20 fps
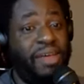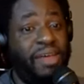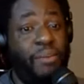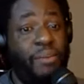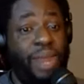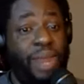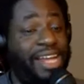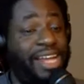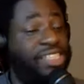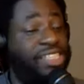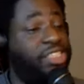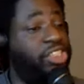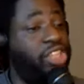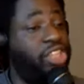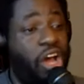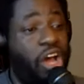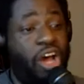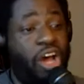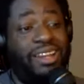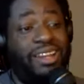But I
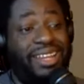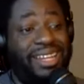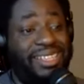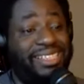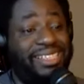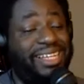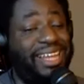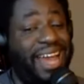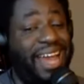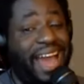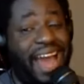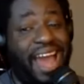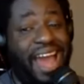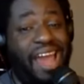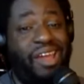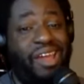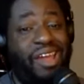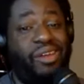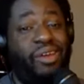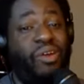saw this
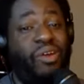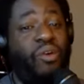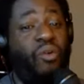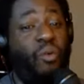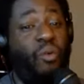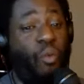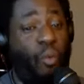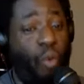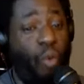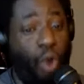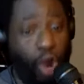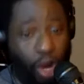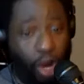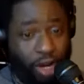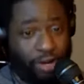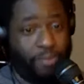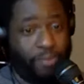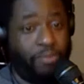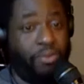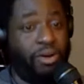guy
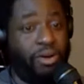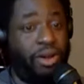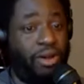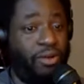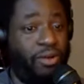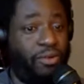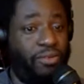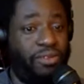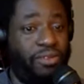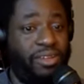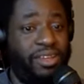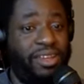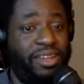work, bro.